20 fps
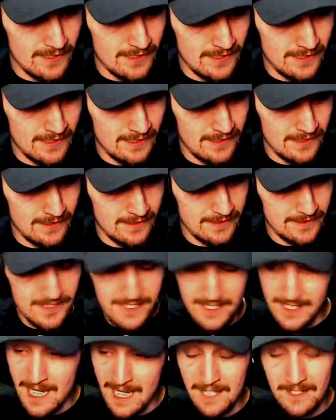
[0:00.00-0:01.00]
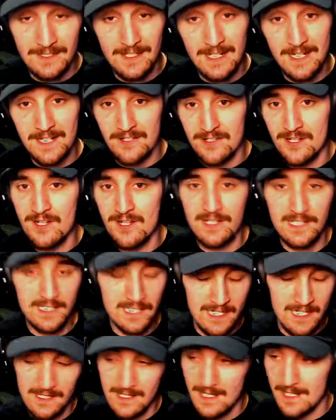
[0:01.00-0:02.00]
And he's gotten a lot of talk. He
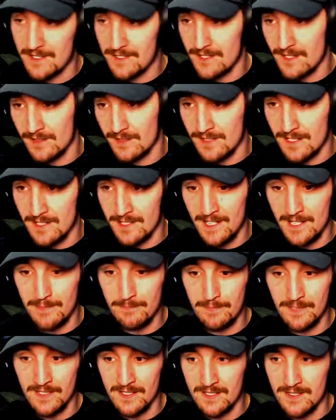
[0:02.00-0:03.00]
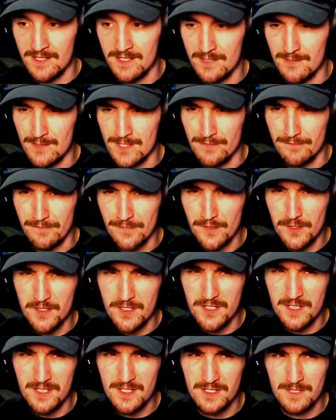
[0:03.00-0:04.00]
got a lot of talk that night because he was the
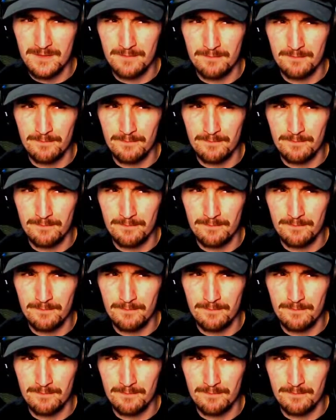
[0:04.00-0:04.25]
first